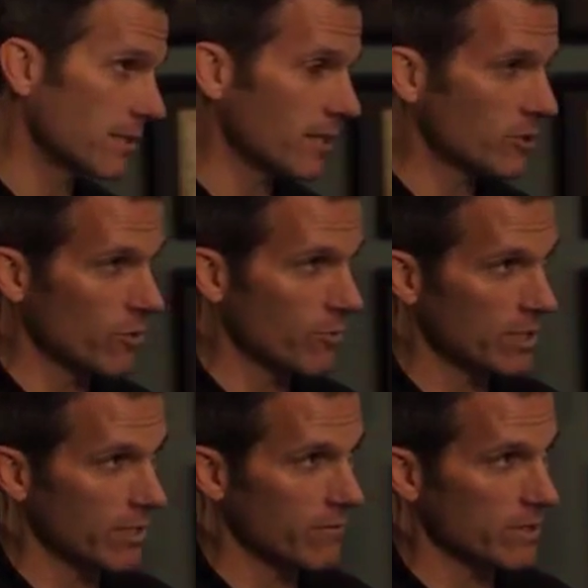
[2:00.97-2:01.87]
They'll interpret
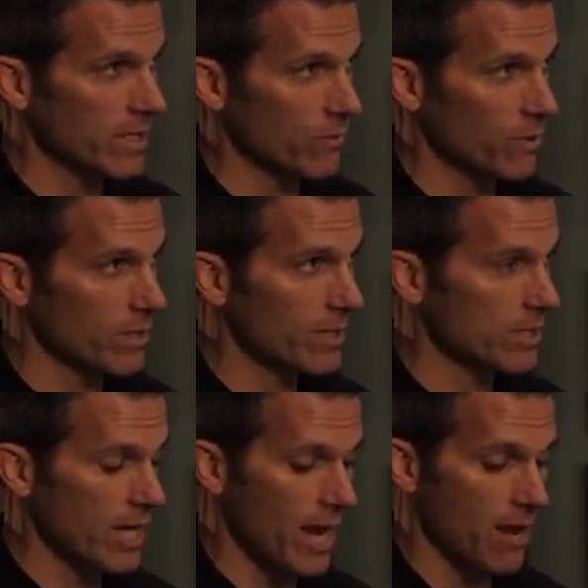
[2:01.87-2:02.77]
a difference on what it
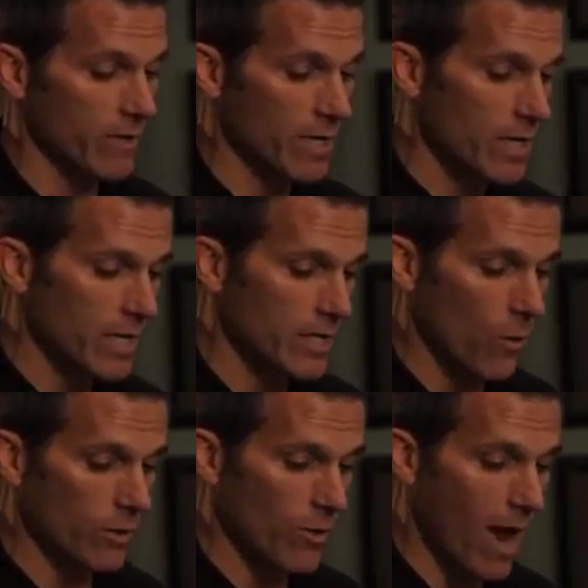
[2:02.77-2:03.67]
means to have
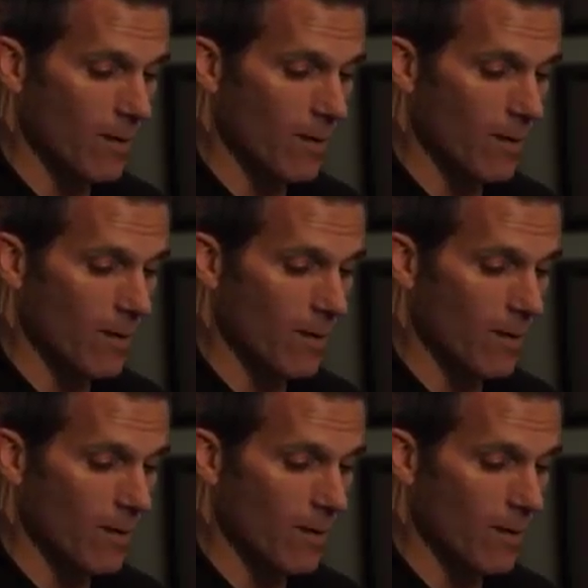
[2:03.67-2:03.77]
no other